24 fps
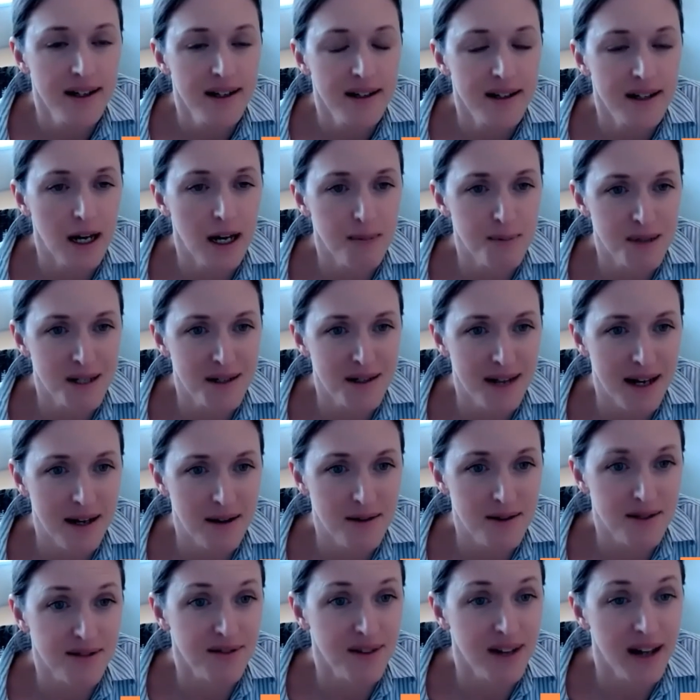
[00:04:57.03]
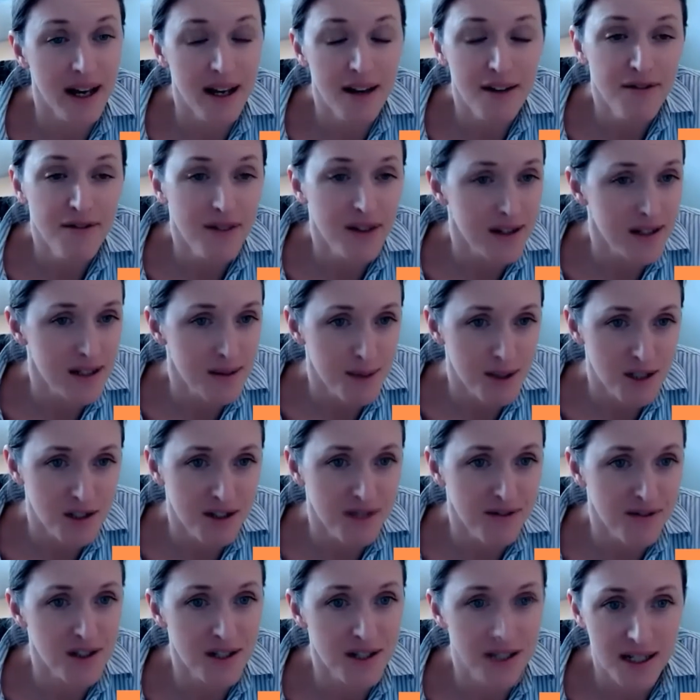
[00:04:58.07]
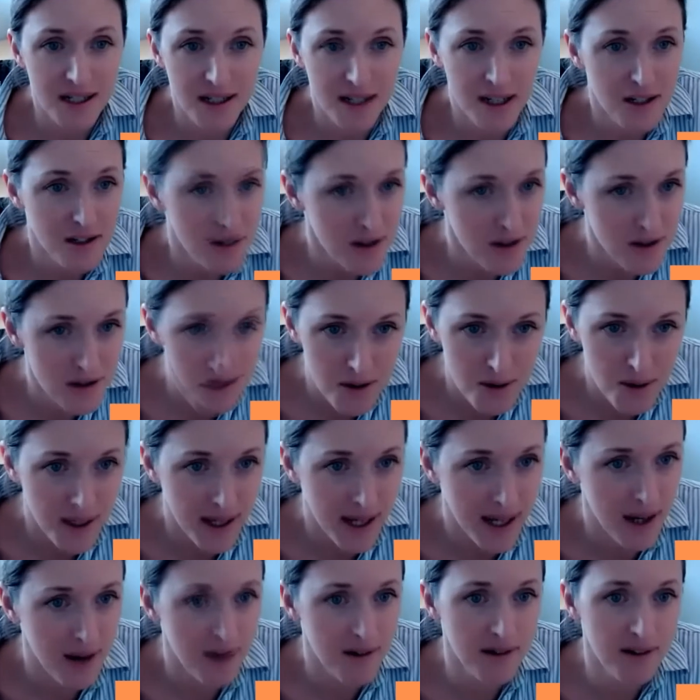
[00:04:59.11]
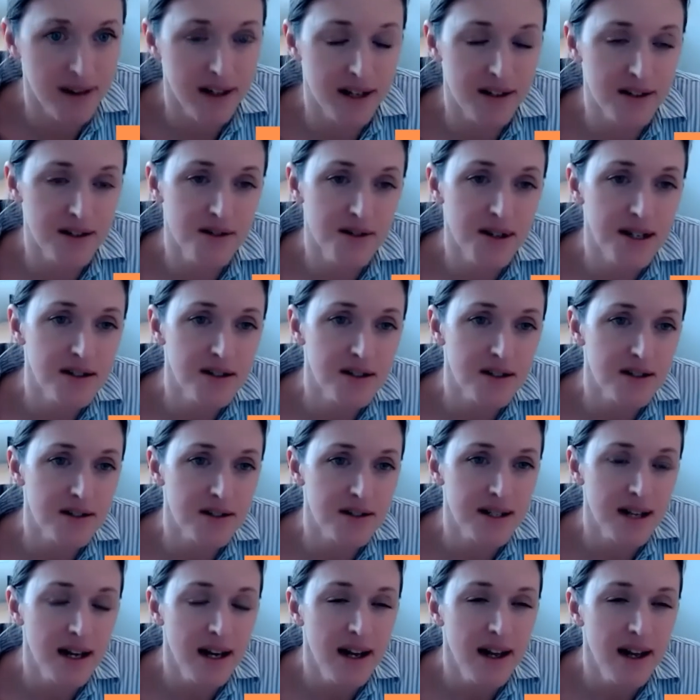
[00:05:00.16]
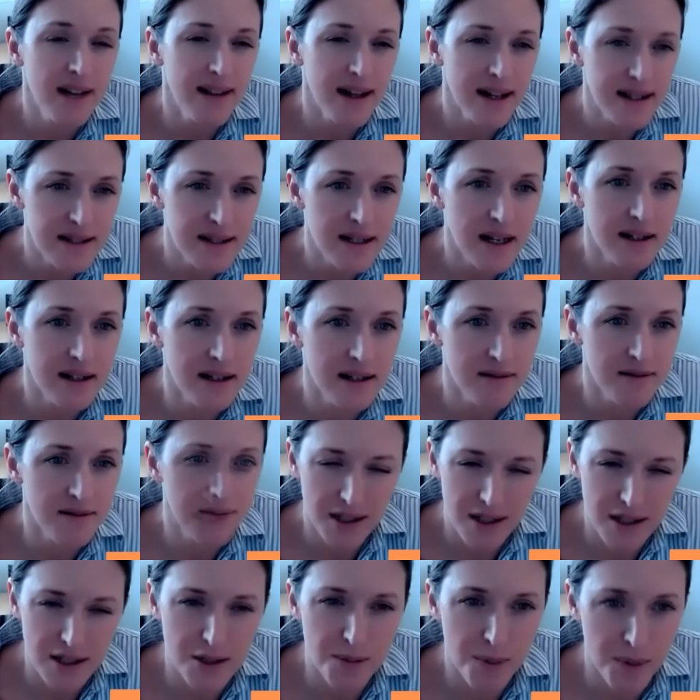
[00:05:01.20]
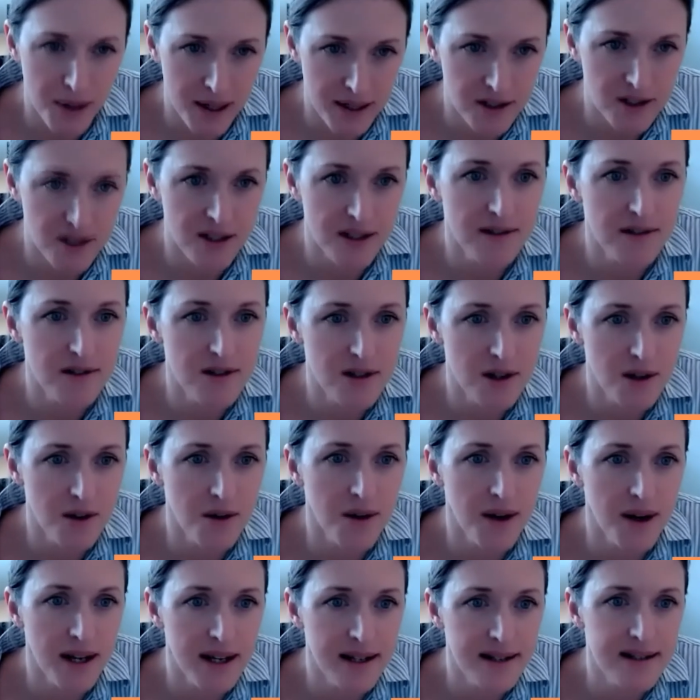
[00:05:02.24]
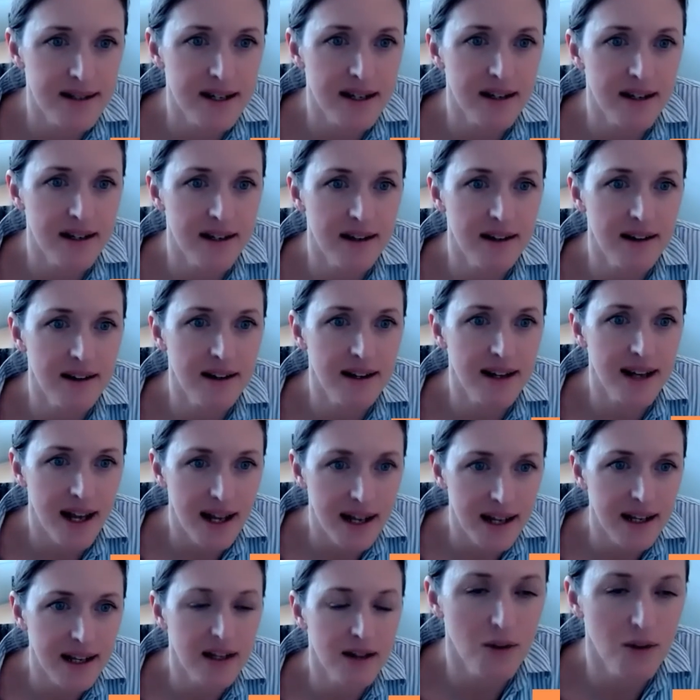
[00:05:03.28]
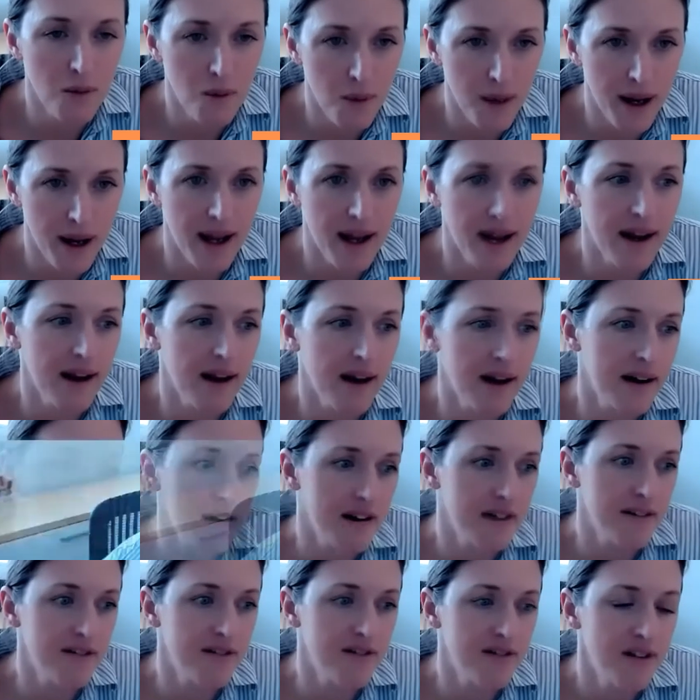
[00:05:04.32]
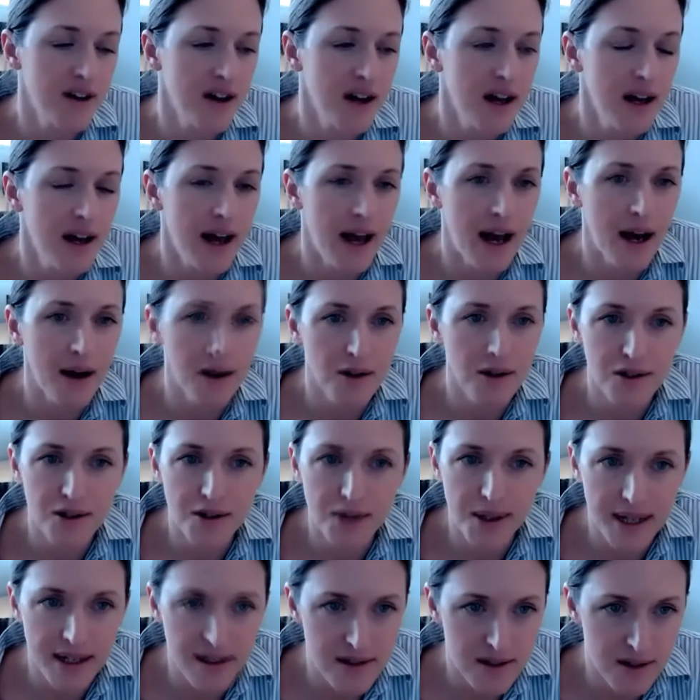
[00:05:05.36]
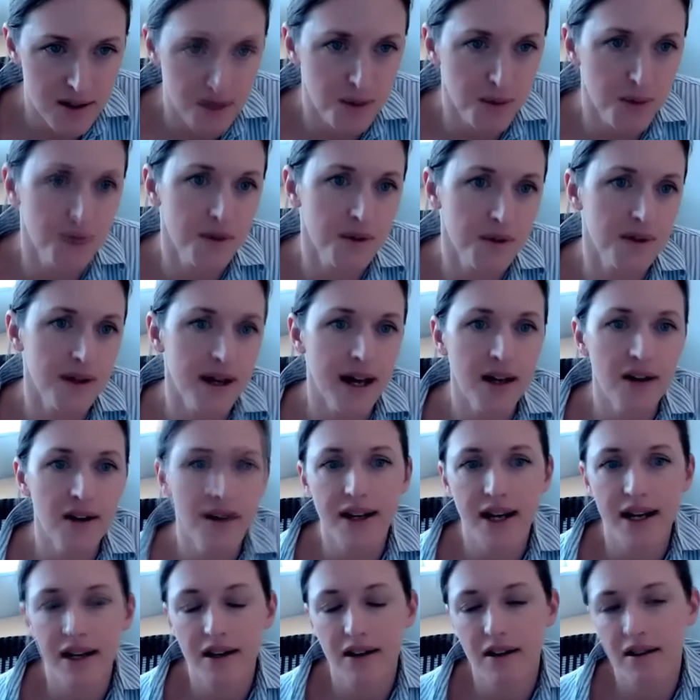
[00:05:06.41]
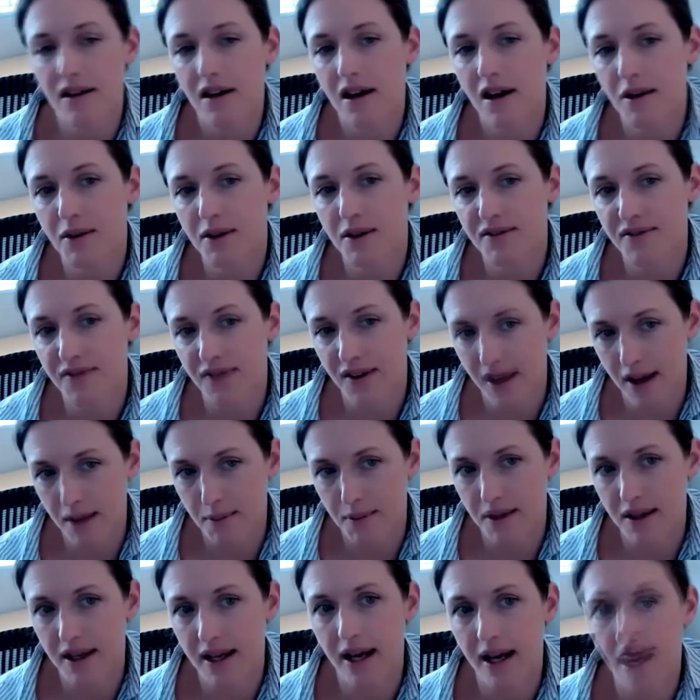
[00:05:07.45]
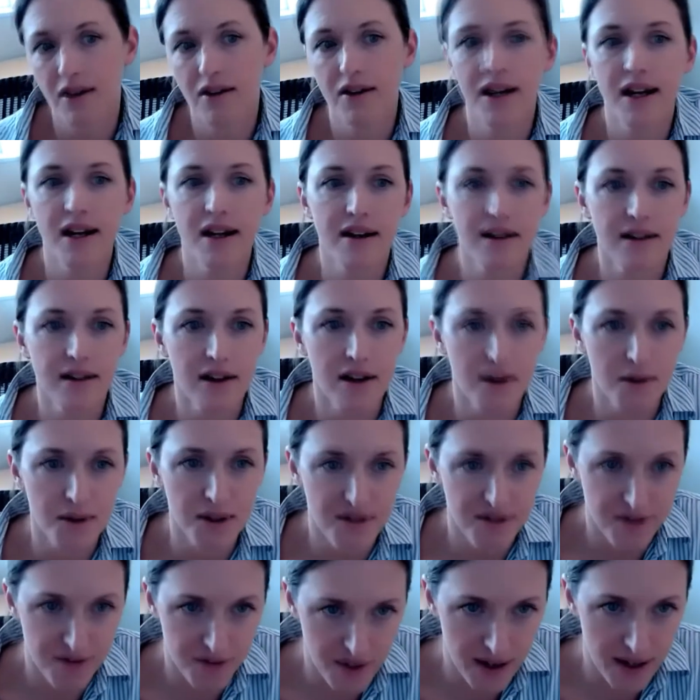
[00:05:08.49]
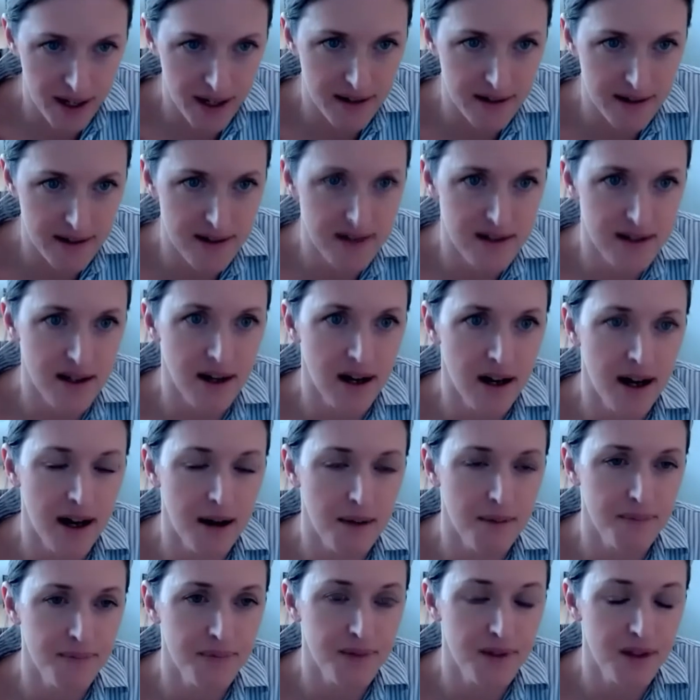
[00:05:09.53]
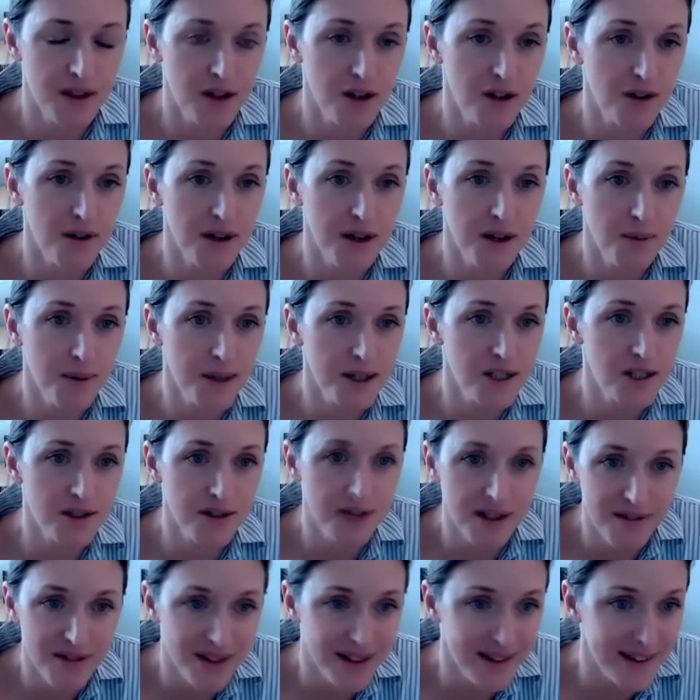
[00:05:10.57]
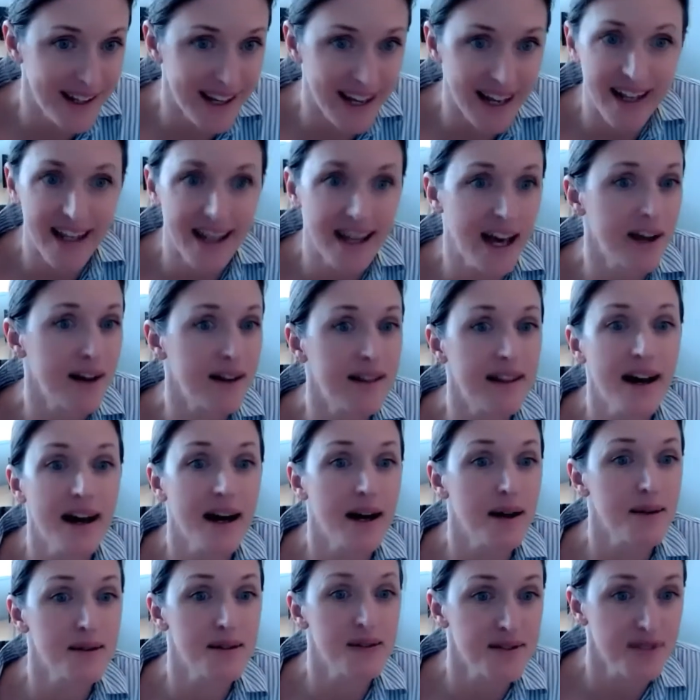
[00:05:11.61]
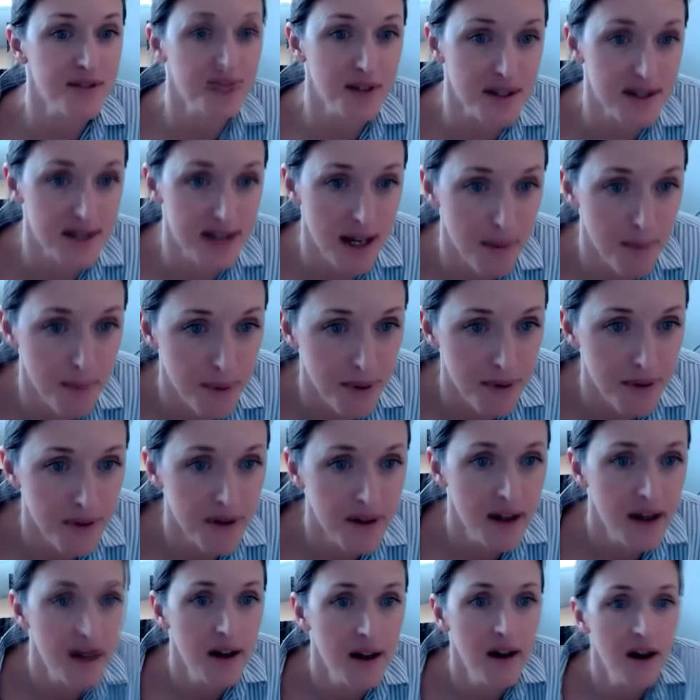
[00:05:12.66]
the ups and downs of life, and especially for teenagers who encounter a lot of stressors, that's not really depression. So is it getting way of how you're doing at school, how you're getting along with family, how you're getting along with friends, um, the degree to which you're even getting out of the house, for example?